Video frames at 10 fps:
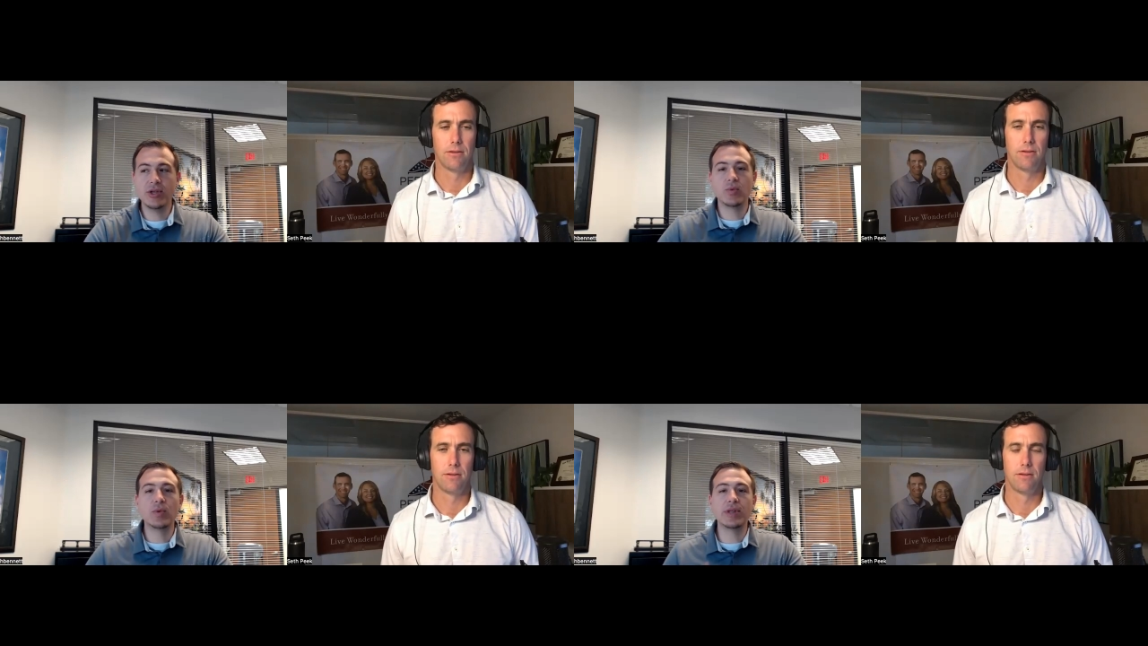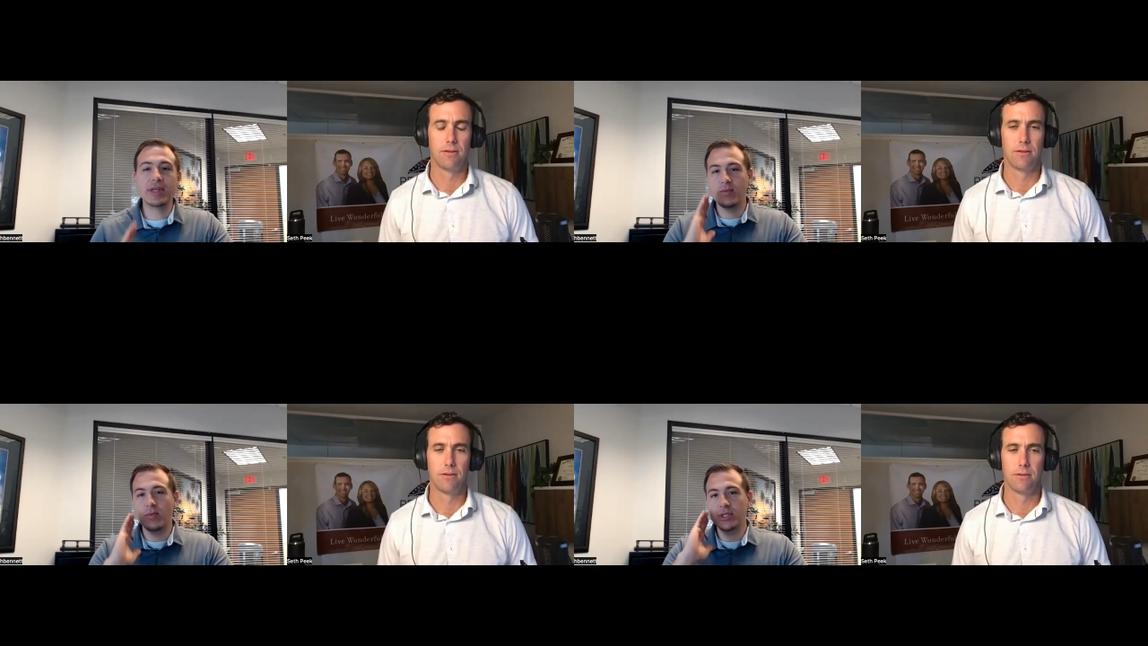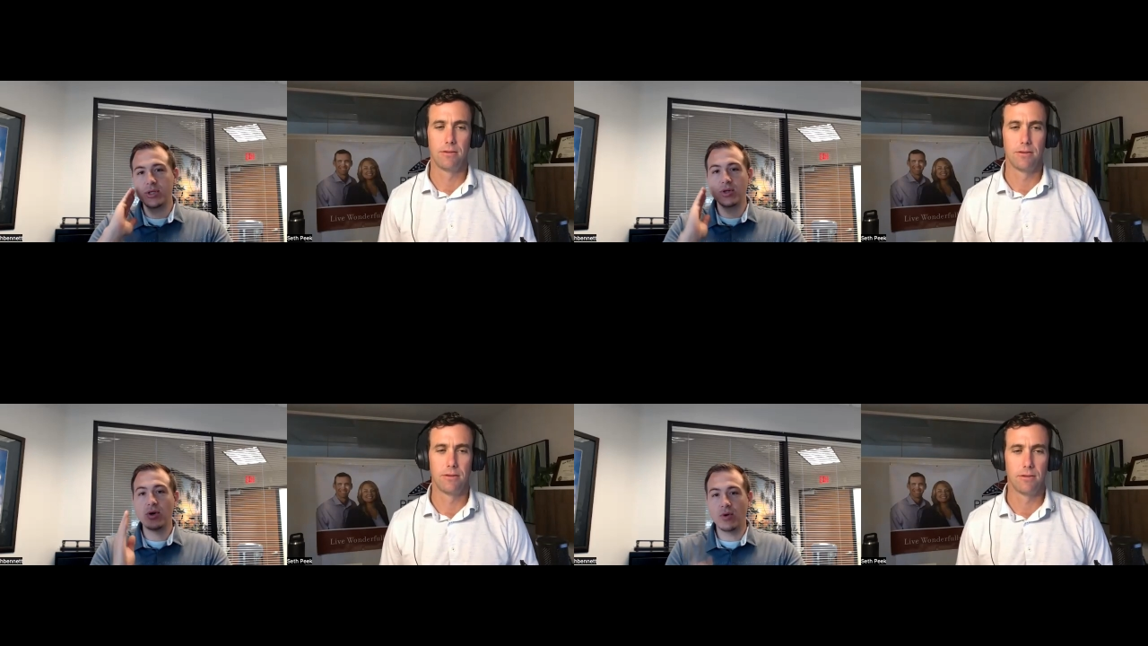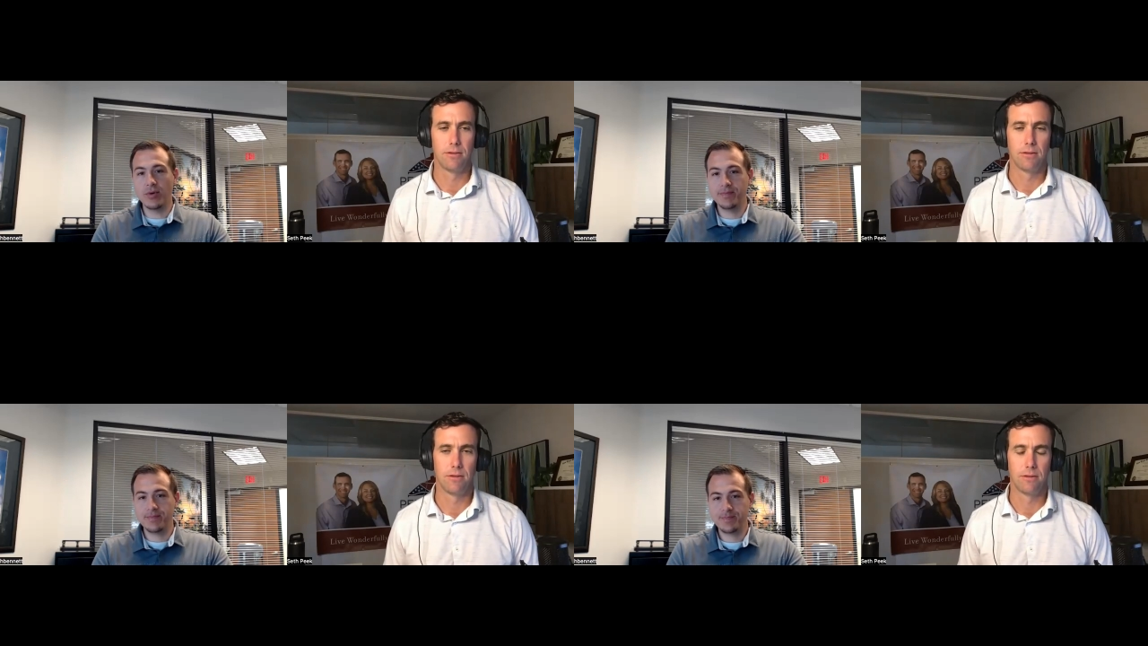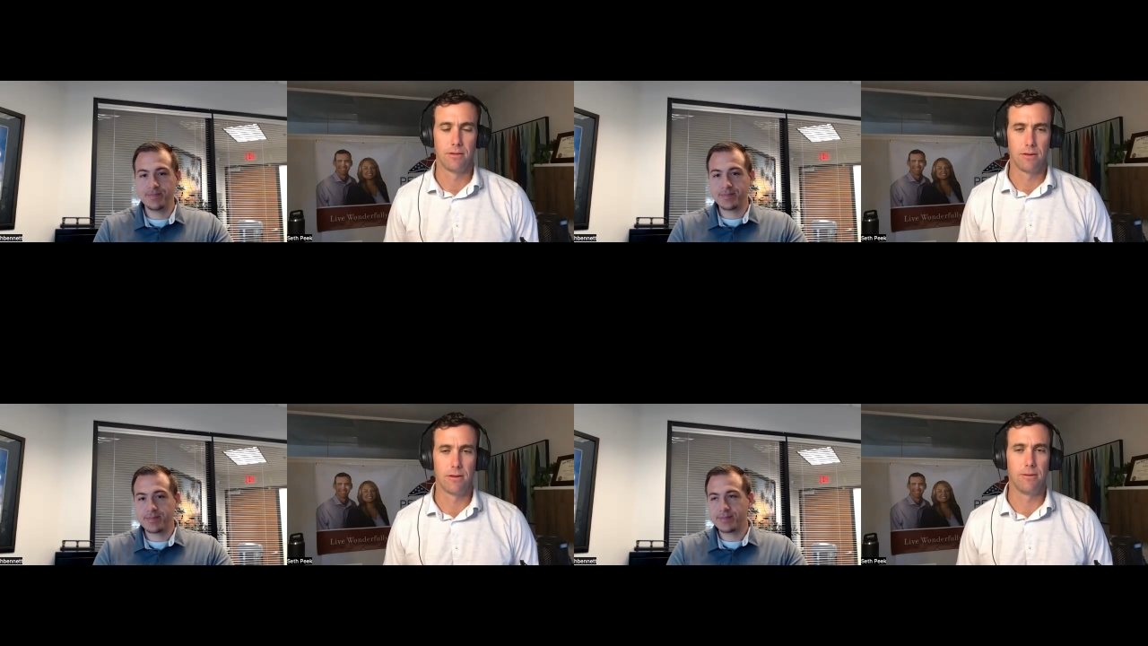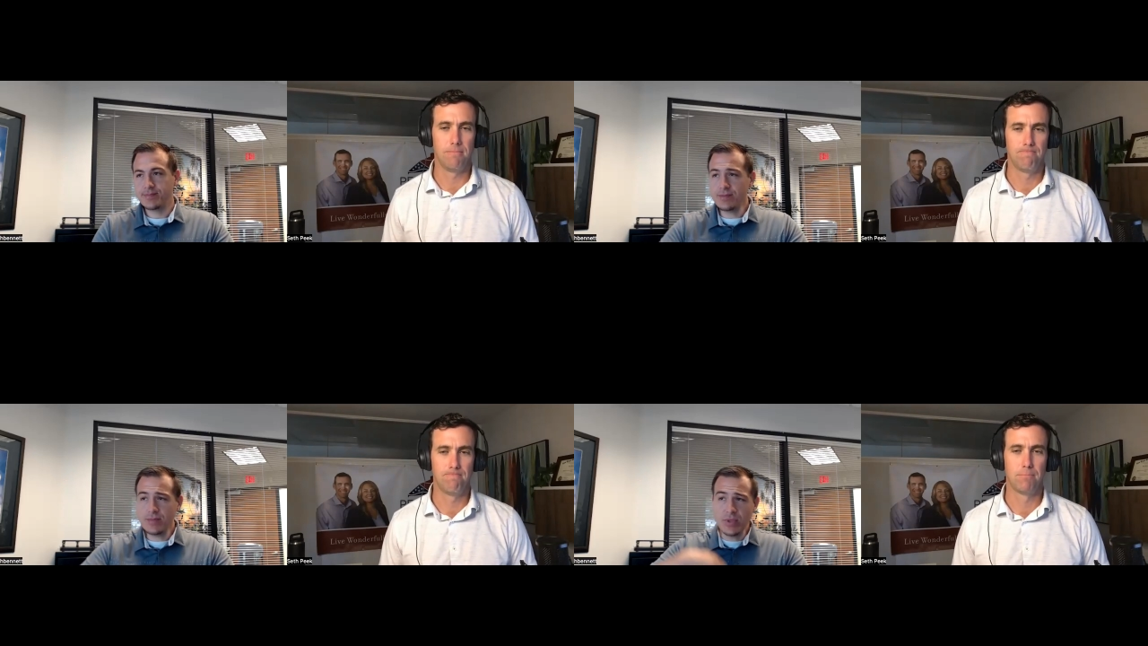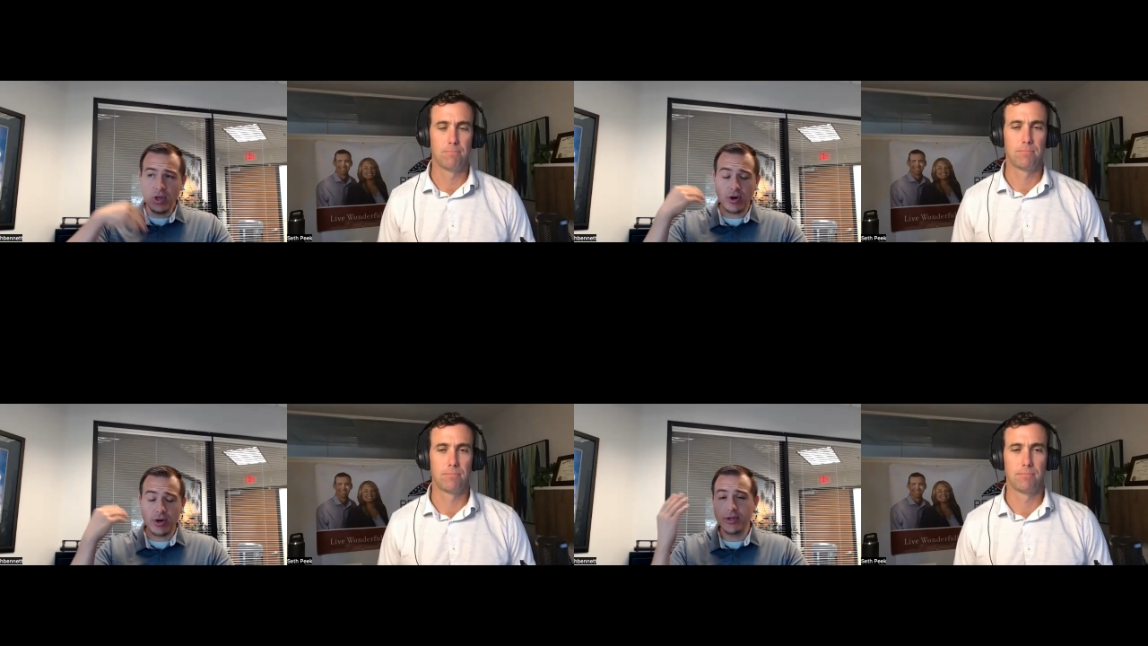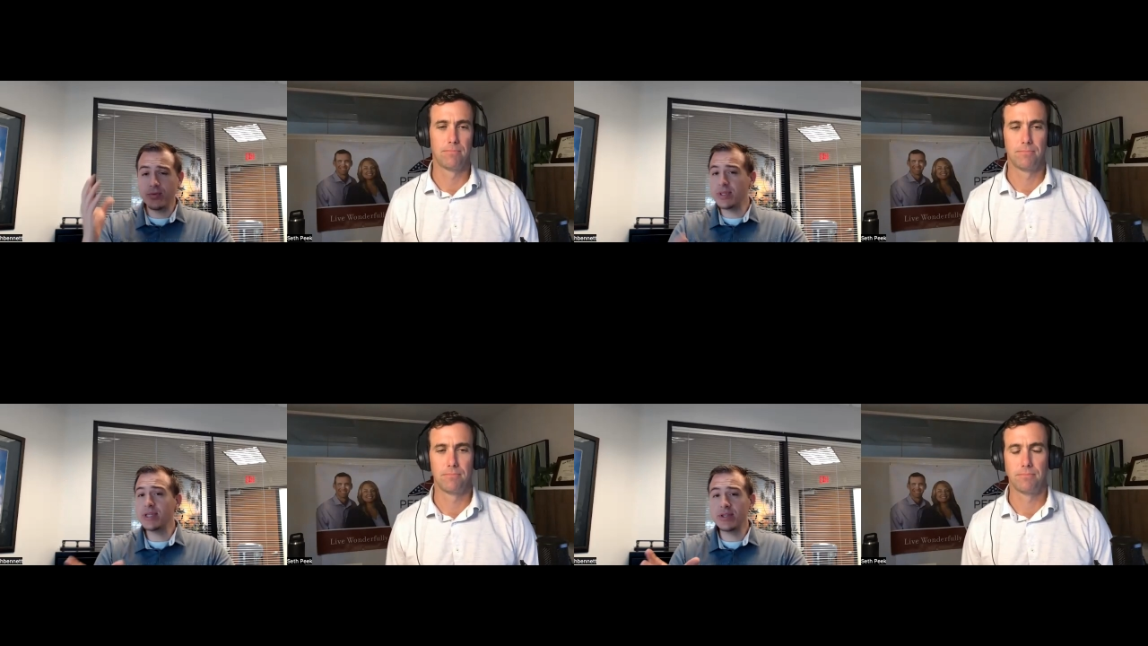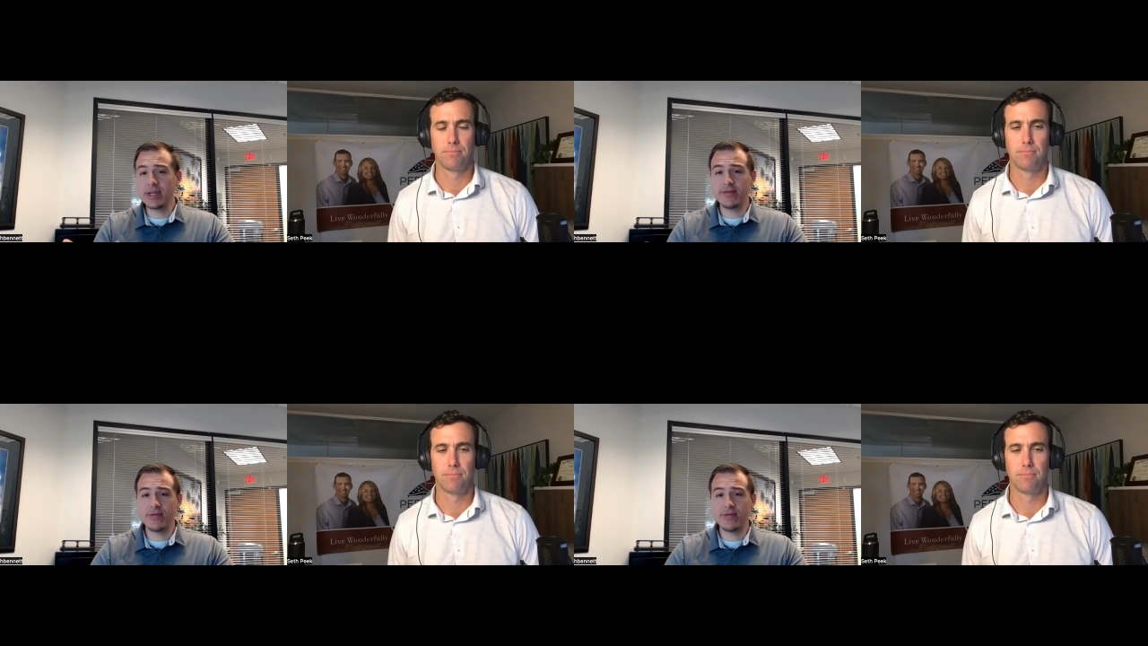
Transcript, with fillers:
Speaker 1: you really what's your goal uh-huh are you really looking